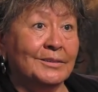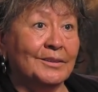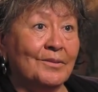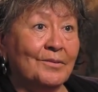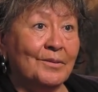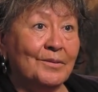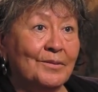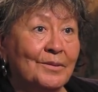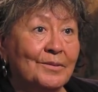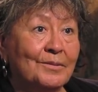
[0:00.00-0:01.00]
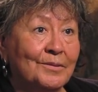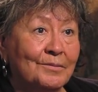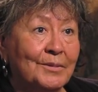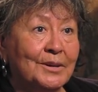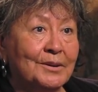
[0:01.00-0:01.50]
So we're,
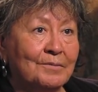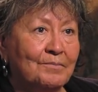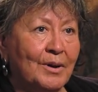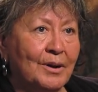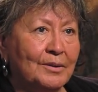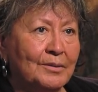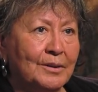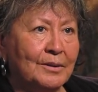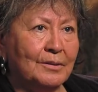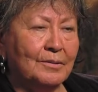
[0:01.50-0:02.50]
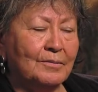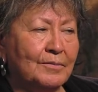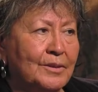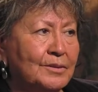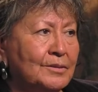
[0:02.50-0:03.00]
were making pottery and know,
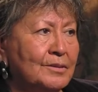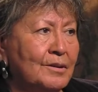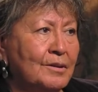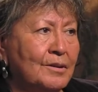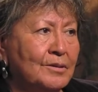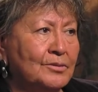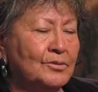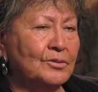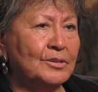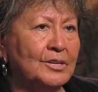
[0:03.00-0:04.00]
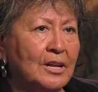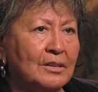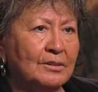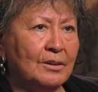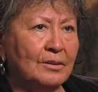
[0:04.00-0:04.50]
um, this
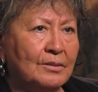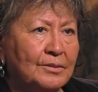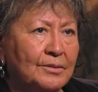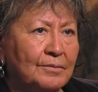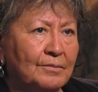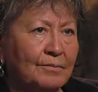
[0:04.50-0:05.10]
storyteller dolls.